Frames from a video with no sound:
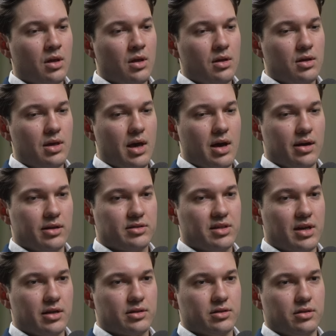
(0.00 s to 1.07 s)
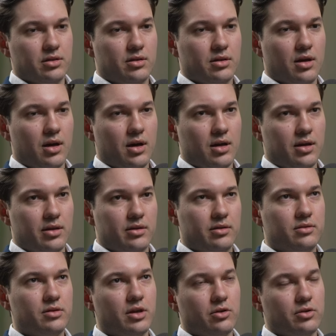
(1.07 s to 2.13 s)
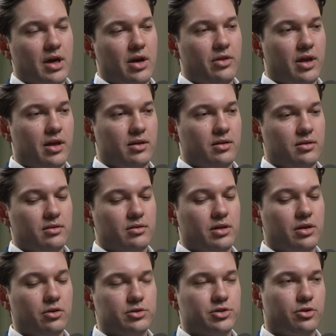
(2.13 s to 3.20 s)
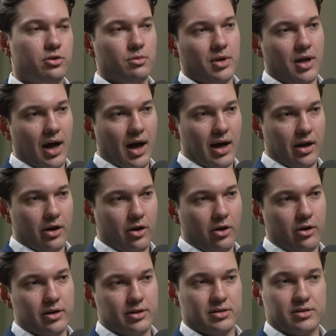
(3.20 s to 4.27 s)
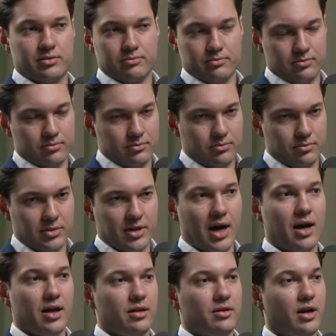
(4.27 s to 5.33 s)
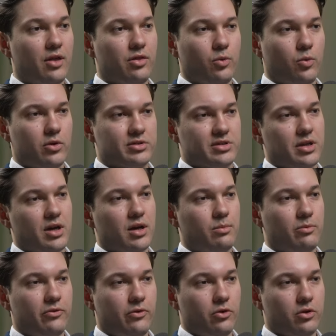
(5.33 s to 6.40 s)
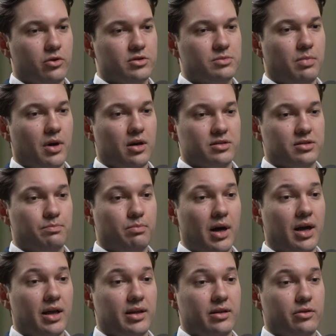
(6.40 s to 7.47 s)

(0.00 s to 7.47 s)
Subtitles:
Yeah, exactly. Now that yields are a little bit higher, it's not the worst time for those bonds, but